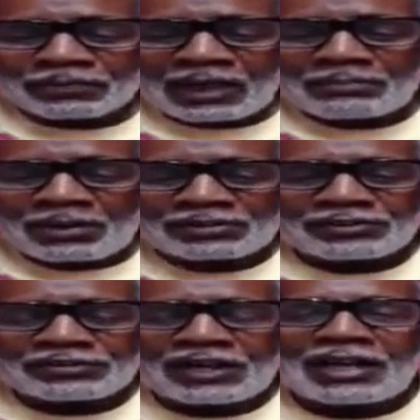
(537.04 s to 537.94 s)
that
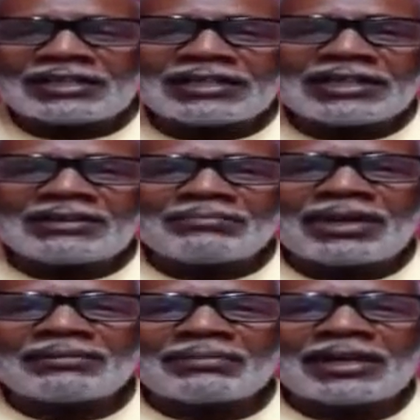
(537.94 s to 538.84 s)
person said they did
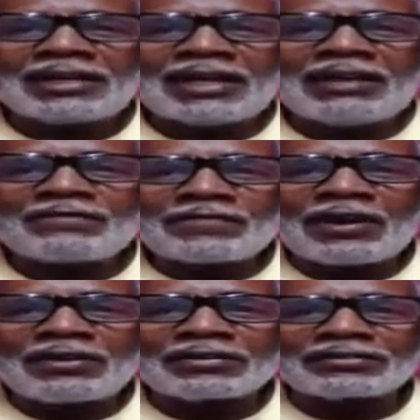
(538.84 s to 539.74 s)
make money at
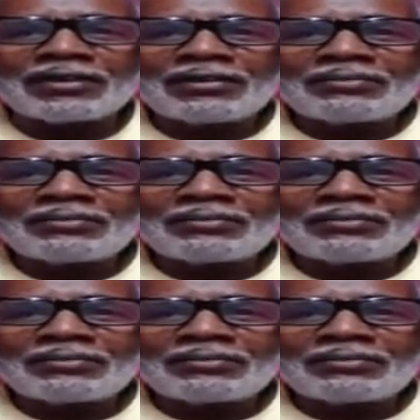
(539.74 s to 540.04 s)
first,